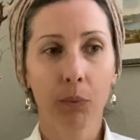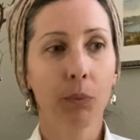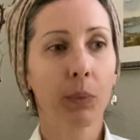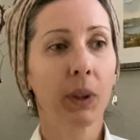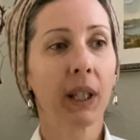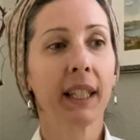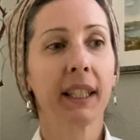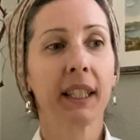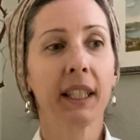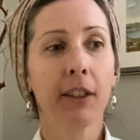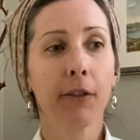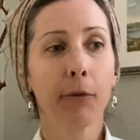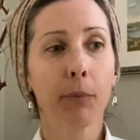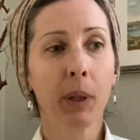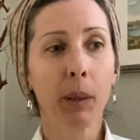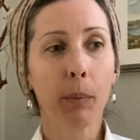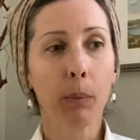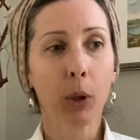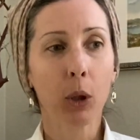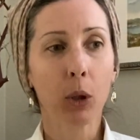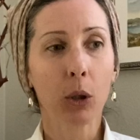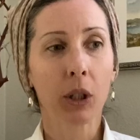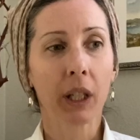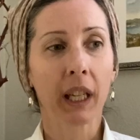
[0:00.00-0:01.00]
plenty of
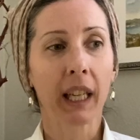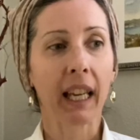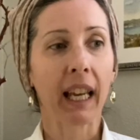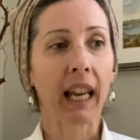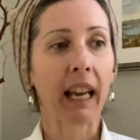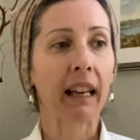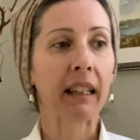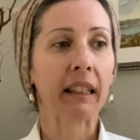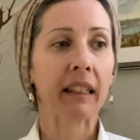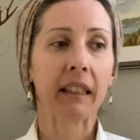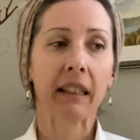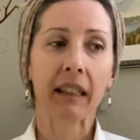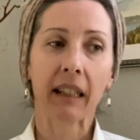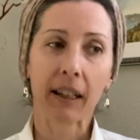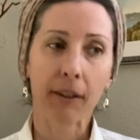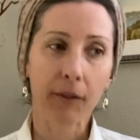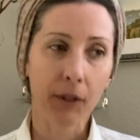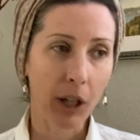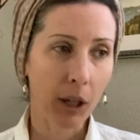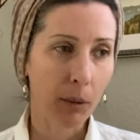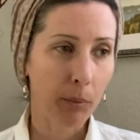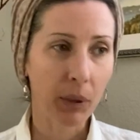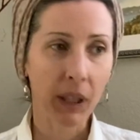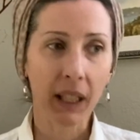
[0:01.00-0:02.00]
people looking at it,
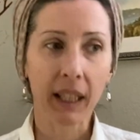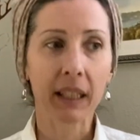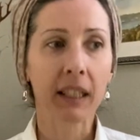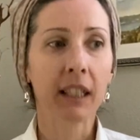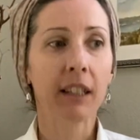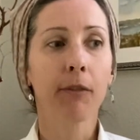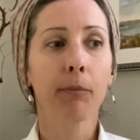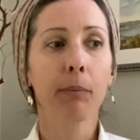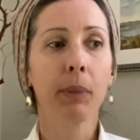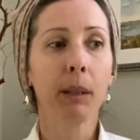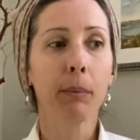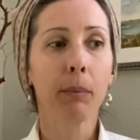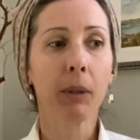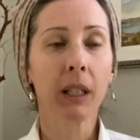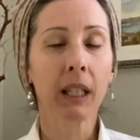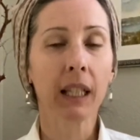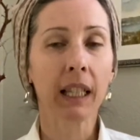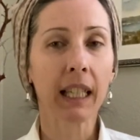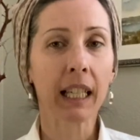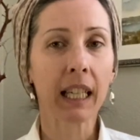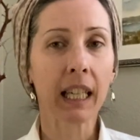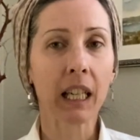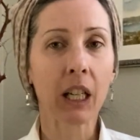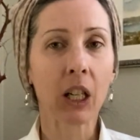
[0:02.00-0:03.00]
I've got plenty of people
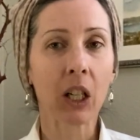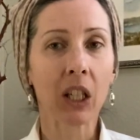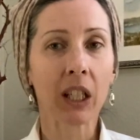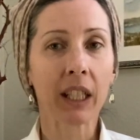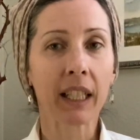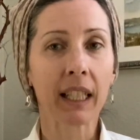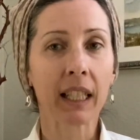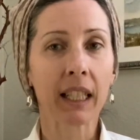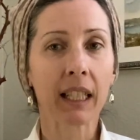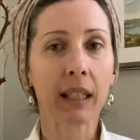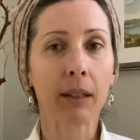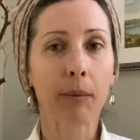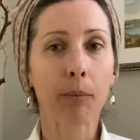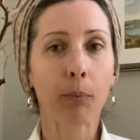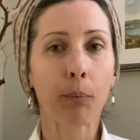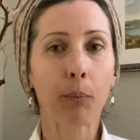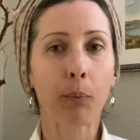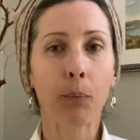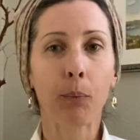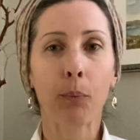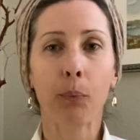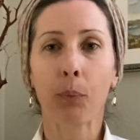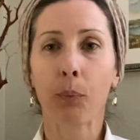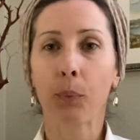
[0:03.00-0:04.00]
clicking on it,
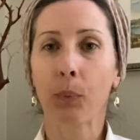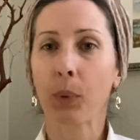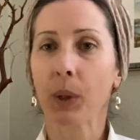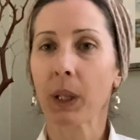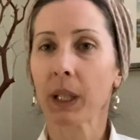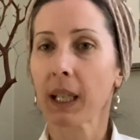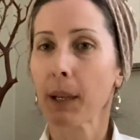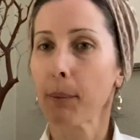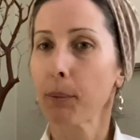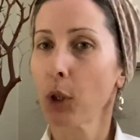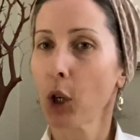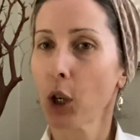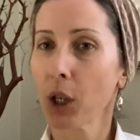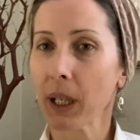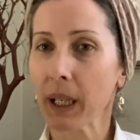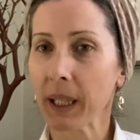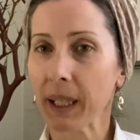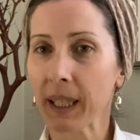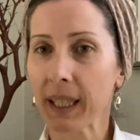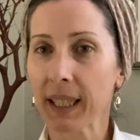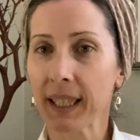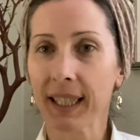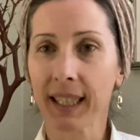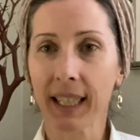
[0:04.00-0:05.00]
but I'm not
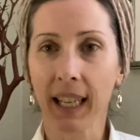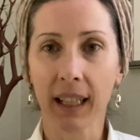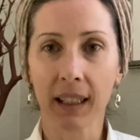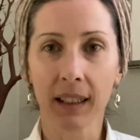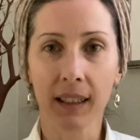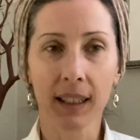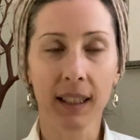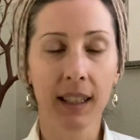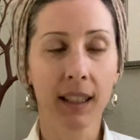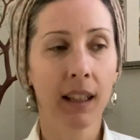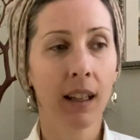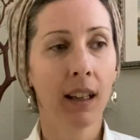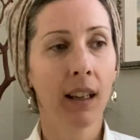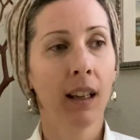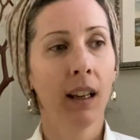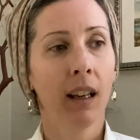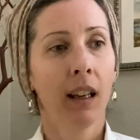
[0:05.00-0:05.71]
getting sales.